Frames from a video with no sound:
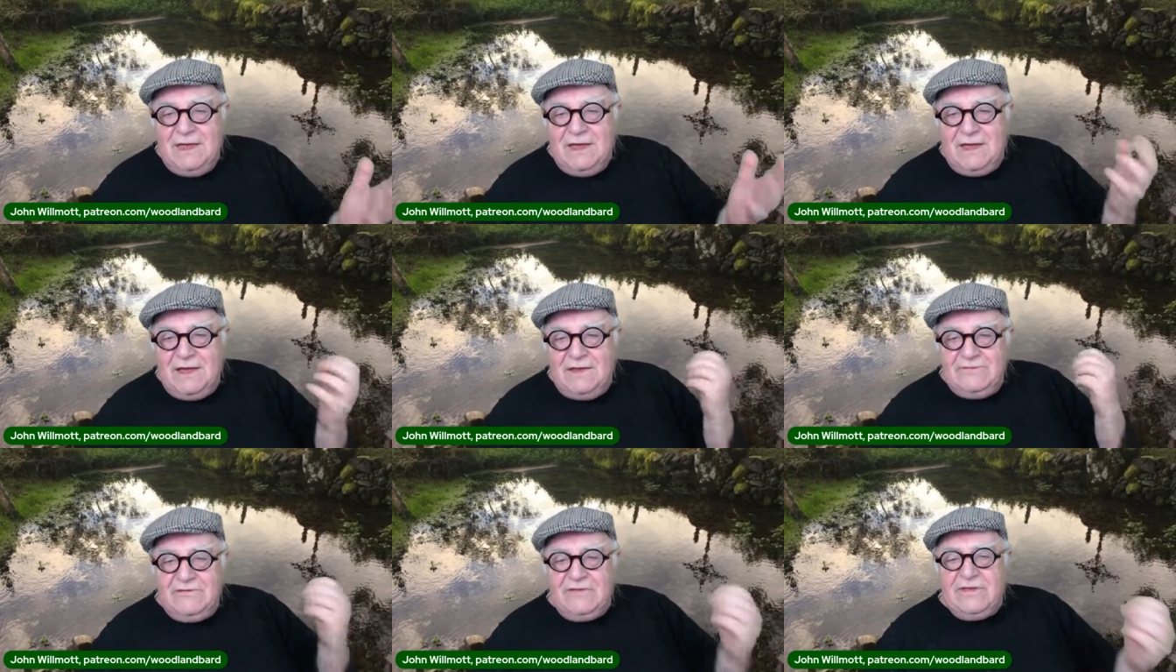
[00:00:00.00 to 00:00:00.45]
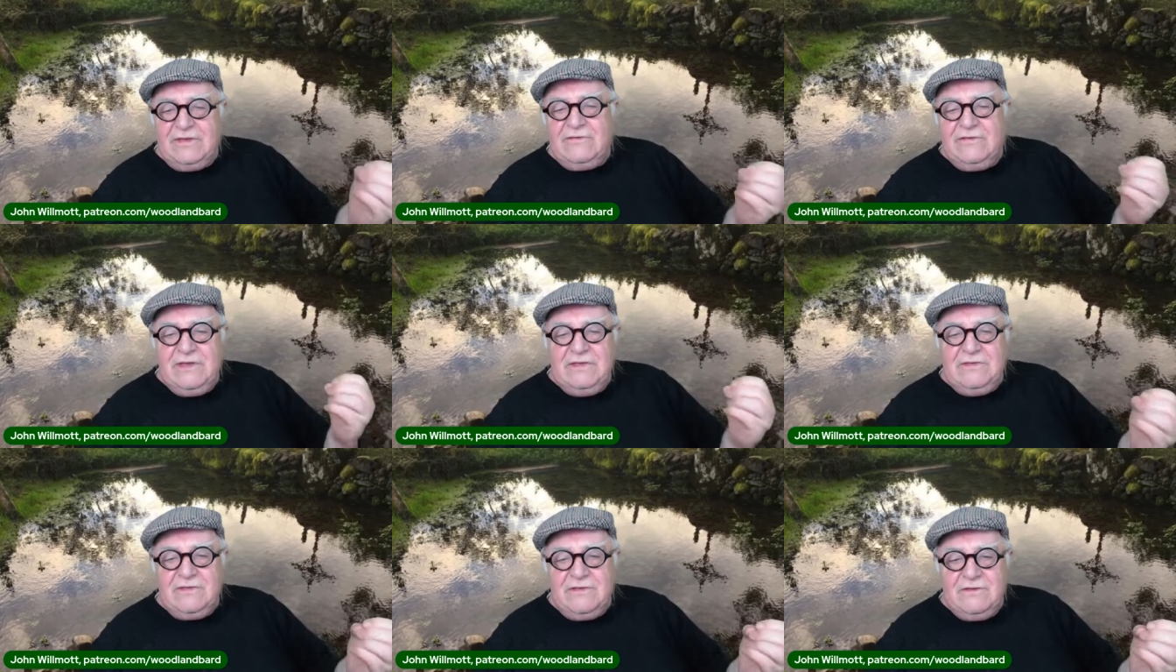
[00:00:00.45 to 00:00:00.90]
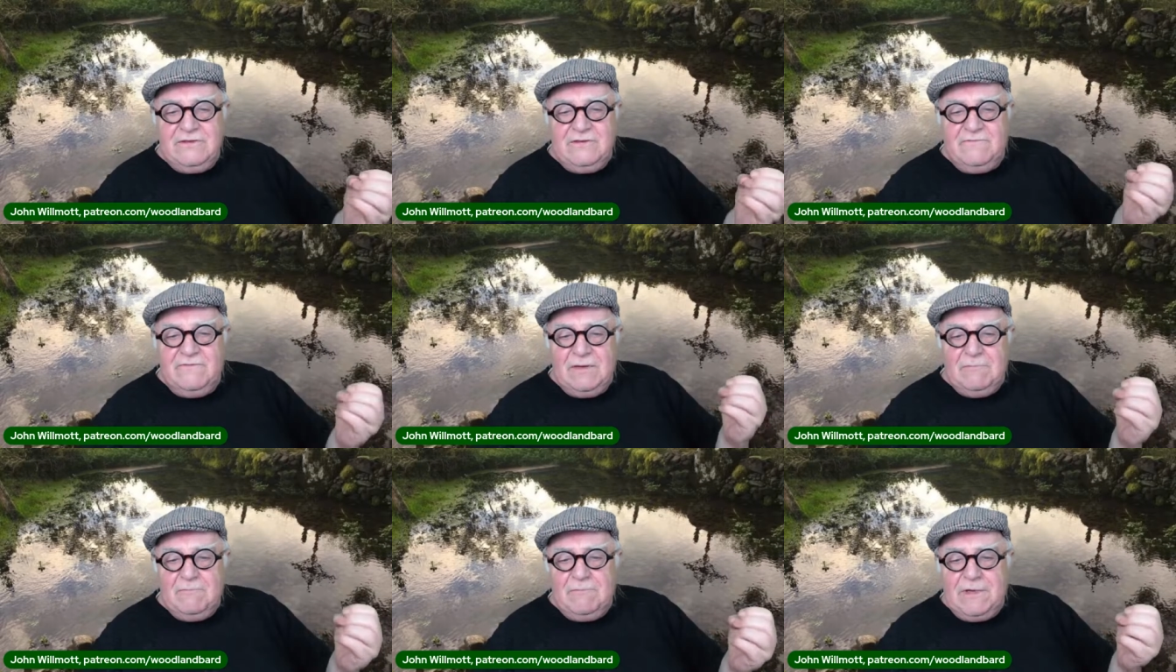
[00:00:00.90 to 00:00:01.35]
Uh, sixteenth of
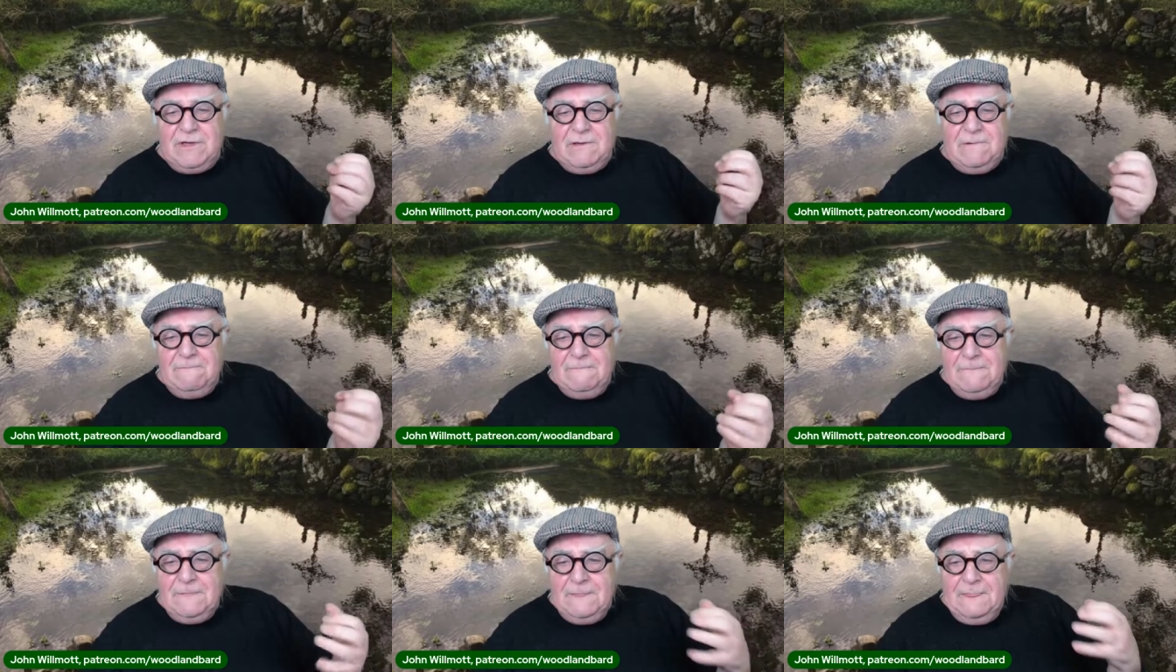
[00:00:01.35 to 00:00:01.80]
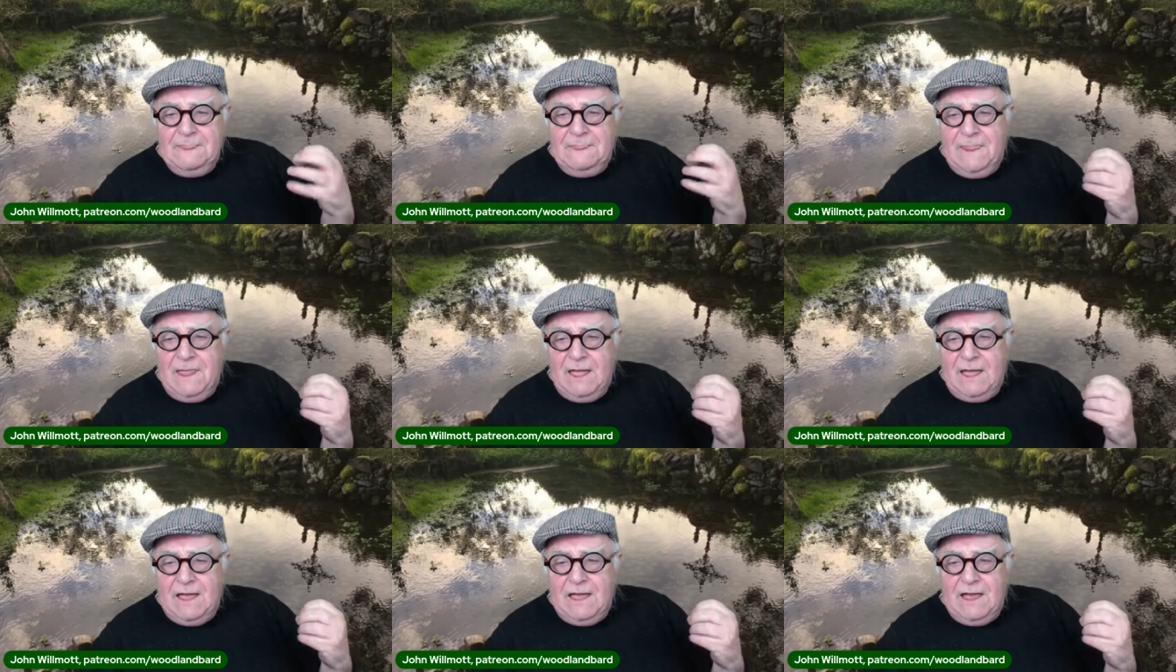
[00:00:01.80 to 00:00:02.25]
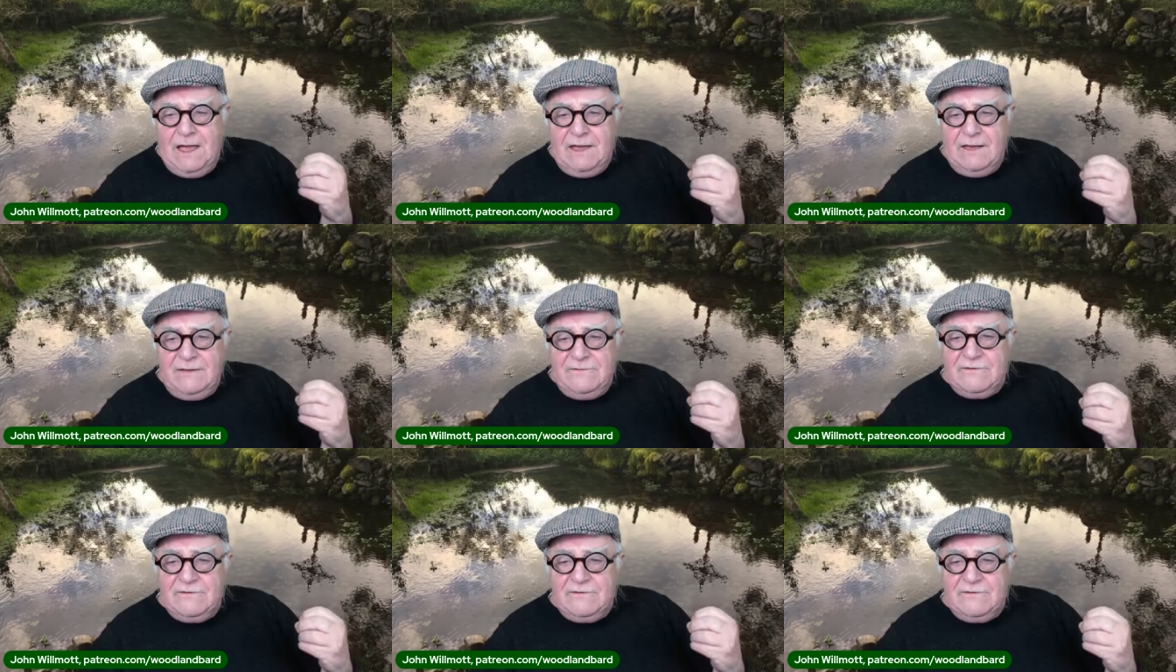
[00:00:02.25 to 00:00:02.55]
November. Uh,